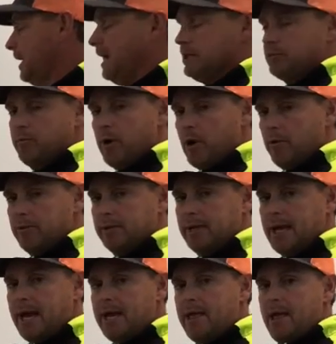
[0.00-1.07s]
test mode,
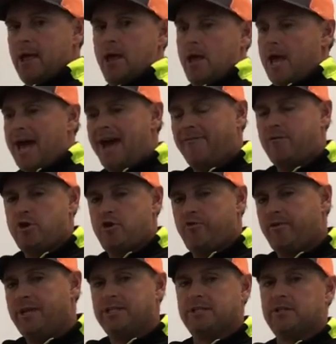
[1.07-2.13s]
okay? After you've
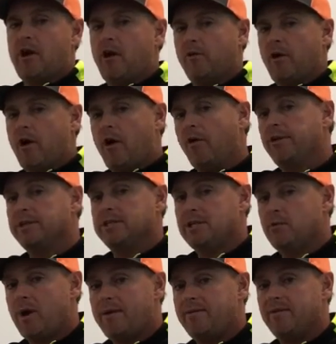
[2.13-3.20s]
installed all the
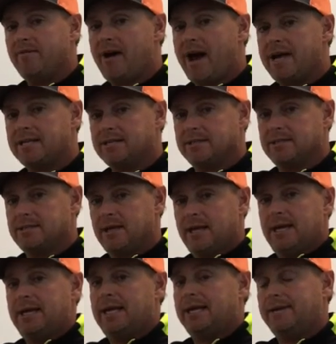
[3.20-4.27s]
Z-Wave devices
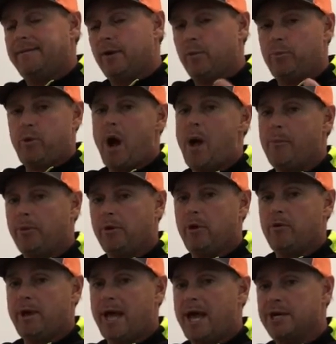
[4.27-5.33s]
into their proper
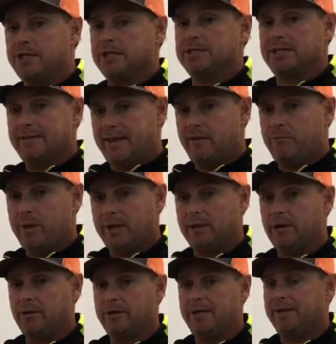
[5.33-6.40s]
locations and they've been
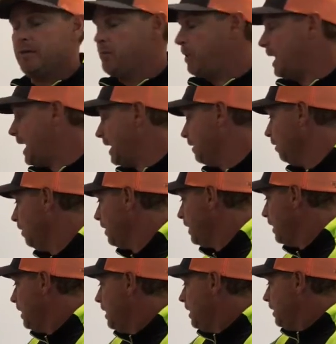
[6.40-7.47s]
learned into the panel,
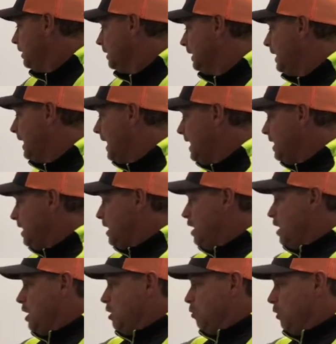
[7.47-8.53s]
okay?
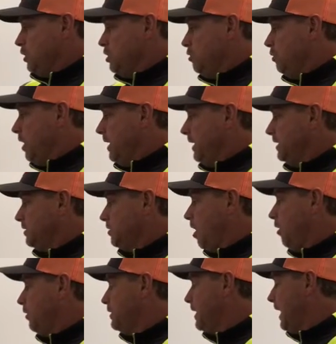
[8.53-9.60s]
When you run
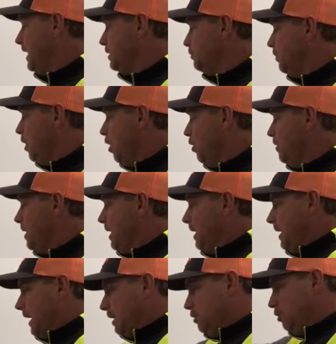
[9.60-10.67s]
installer test mode and